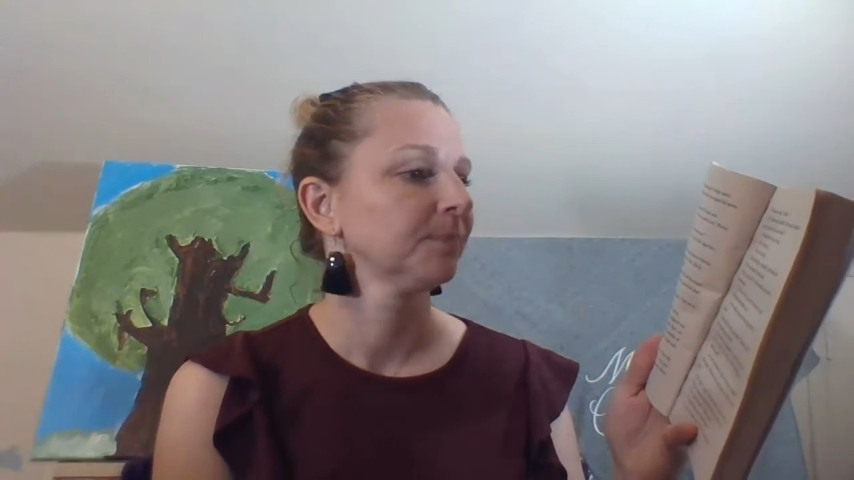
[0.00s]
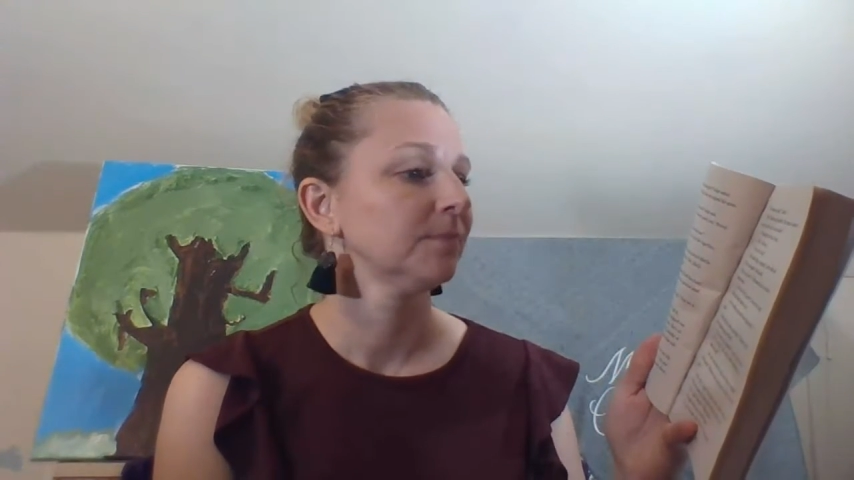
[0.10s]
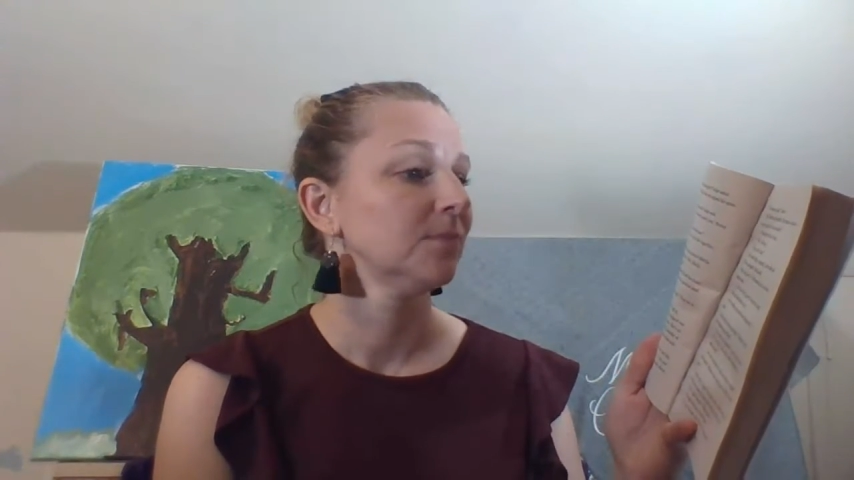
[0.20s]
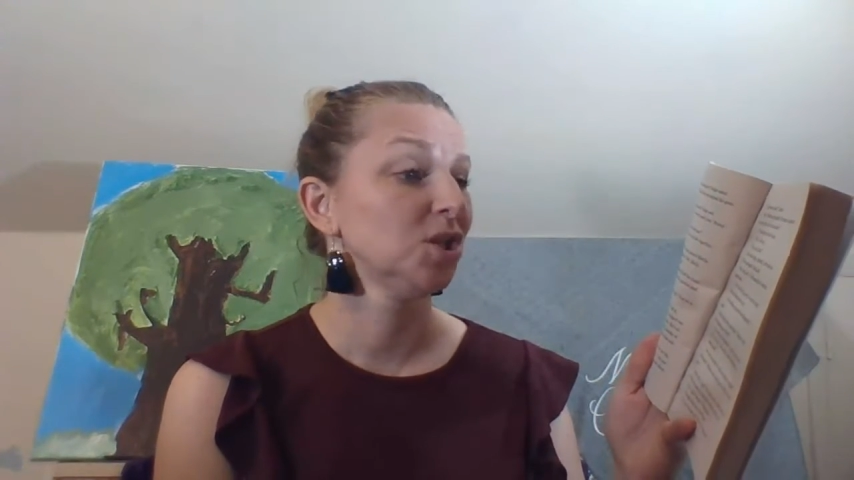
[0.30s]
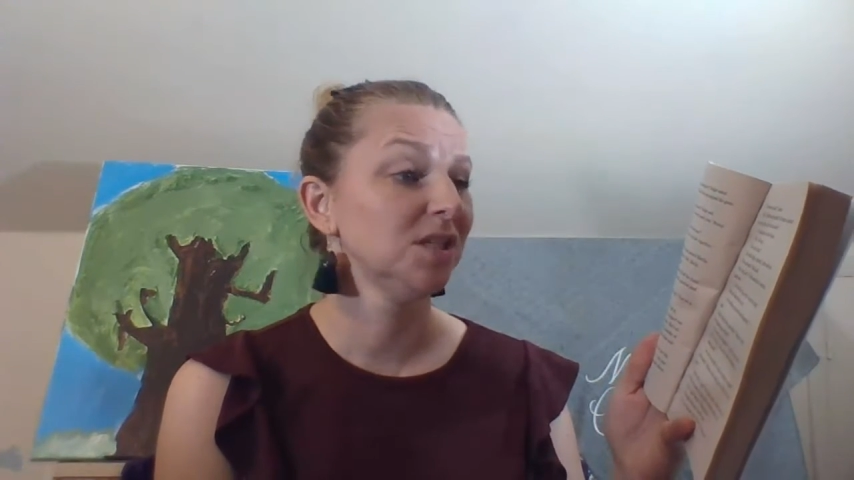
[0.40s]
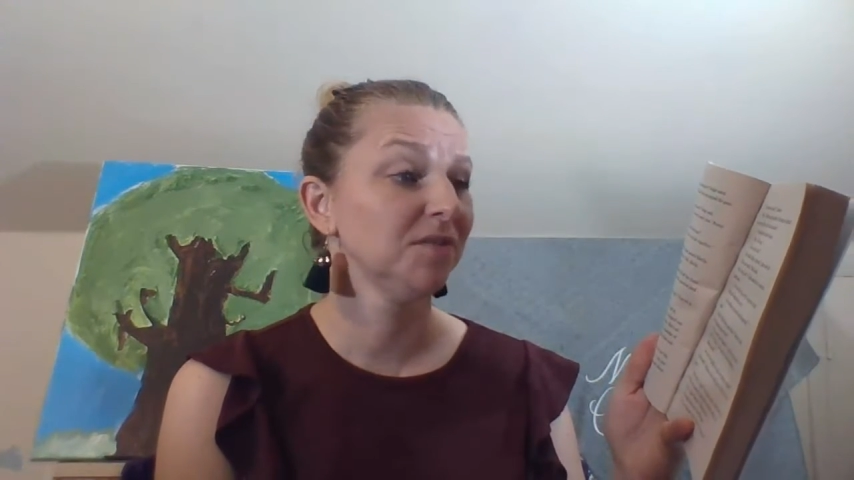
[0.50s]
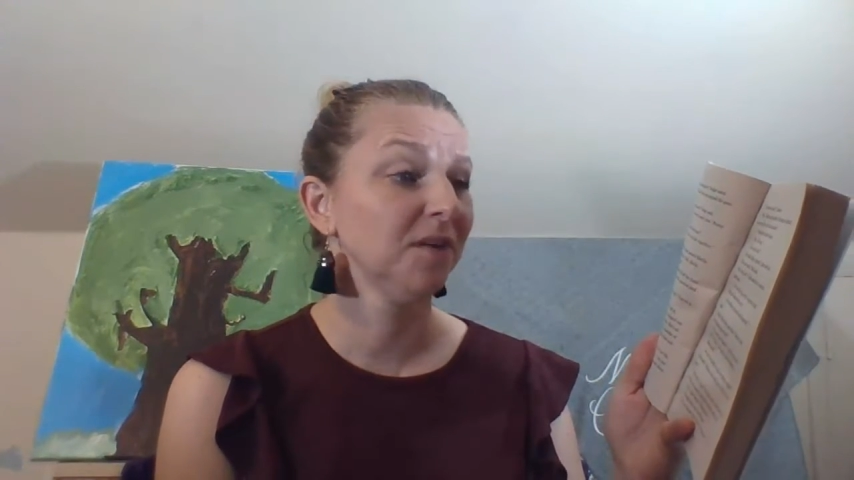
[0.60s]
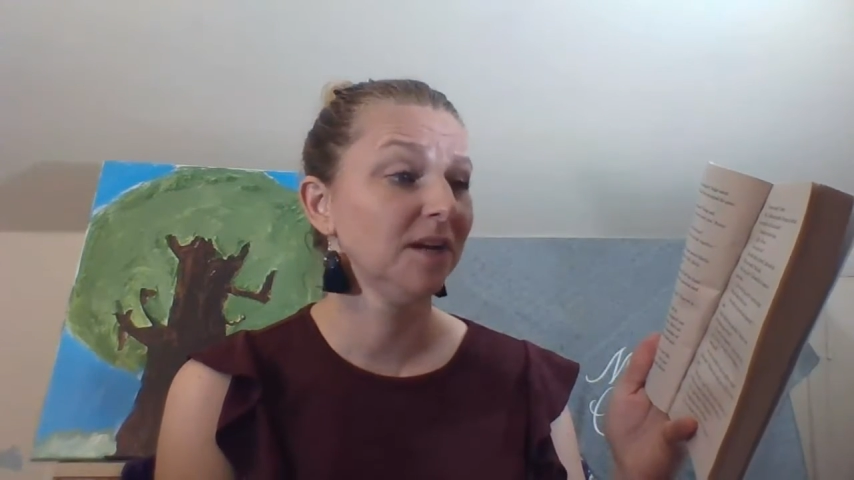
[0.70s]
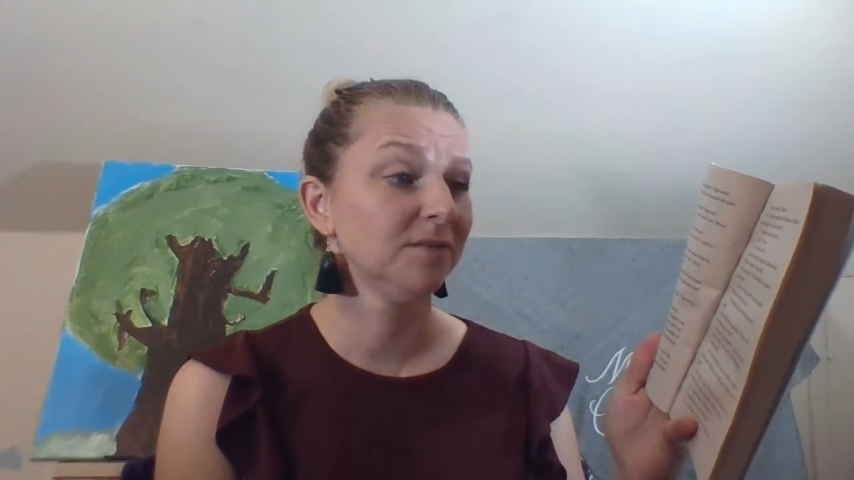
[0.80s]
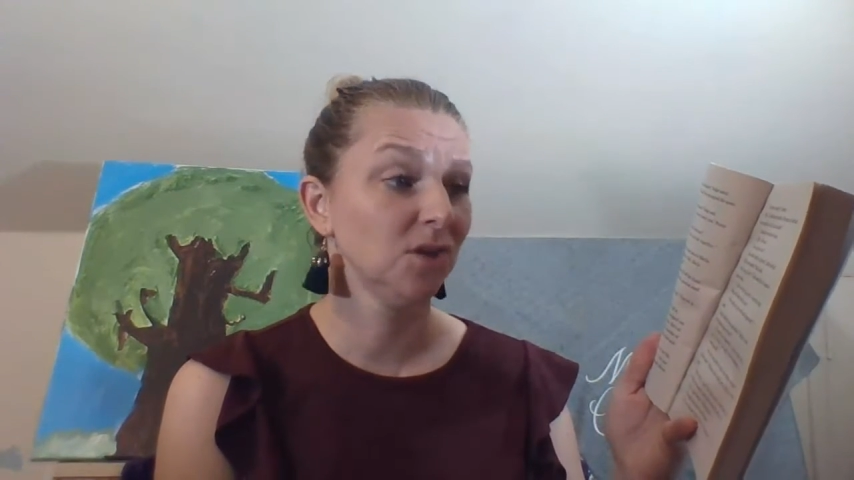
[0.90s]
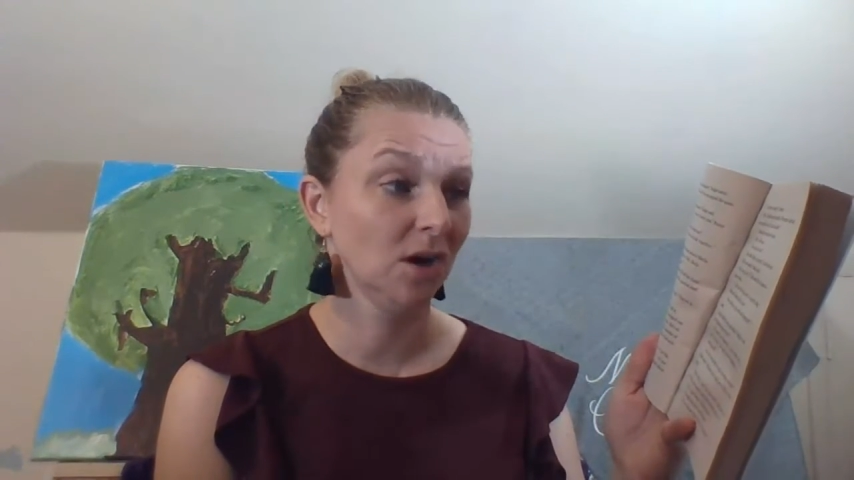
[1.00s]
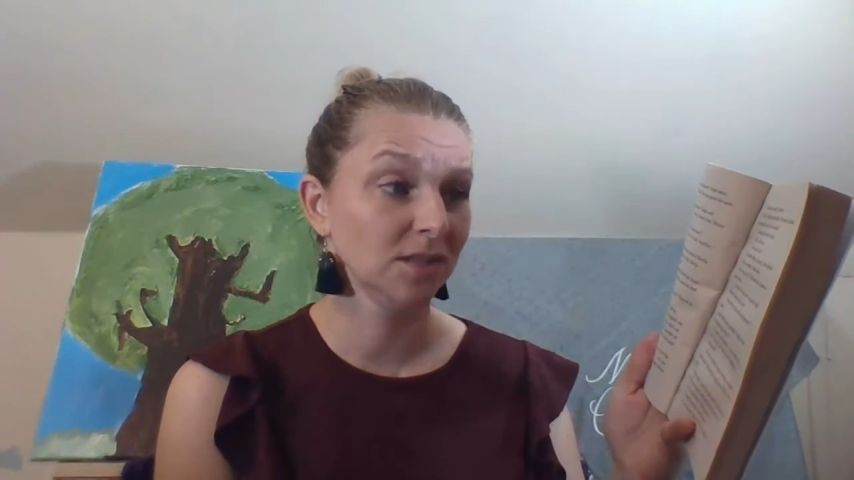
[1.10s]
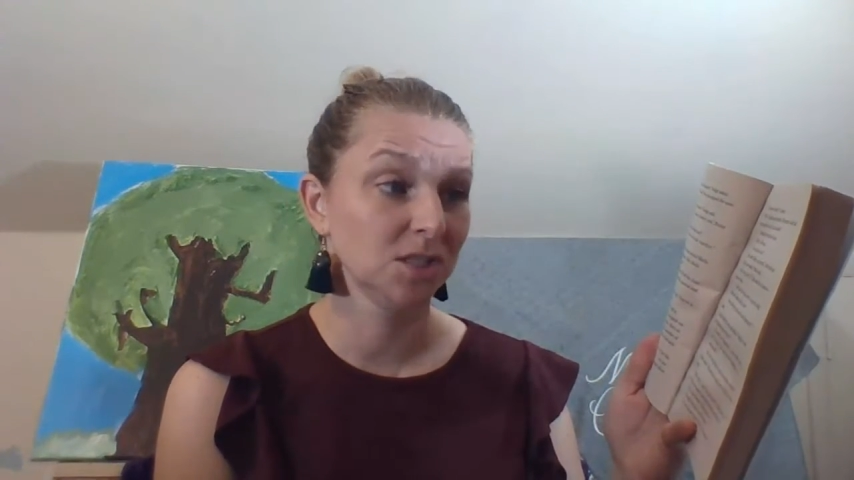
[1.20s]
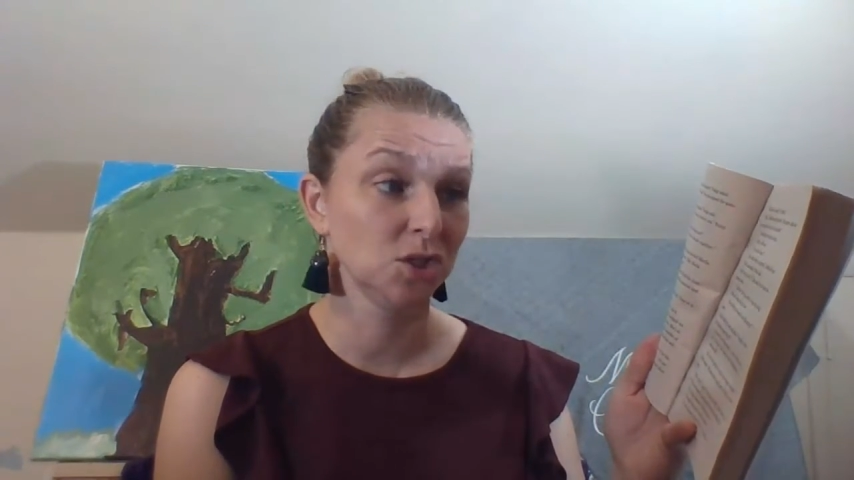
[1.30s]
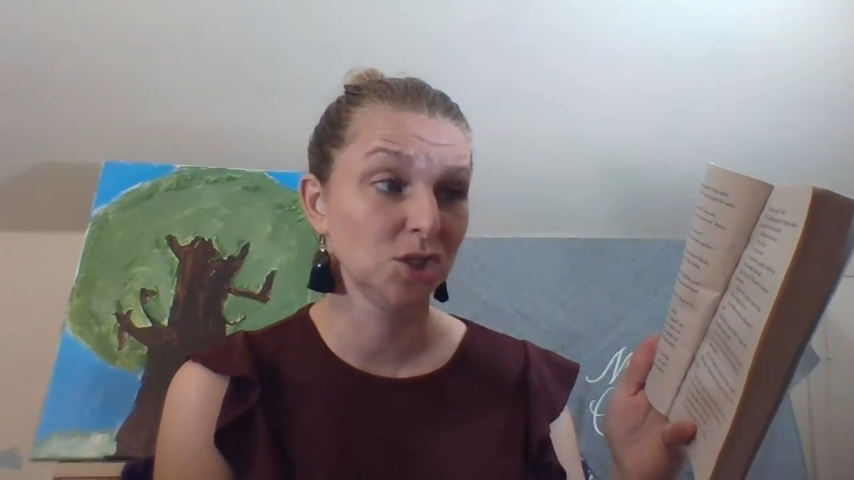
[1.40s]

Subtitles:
She's afraid of dogs in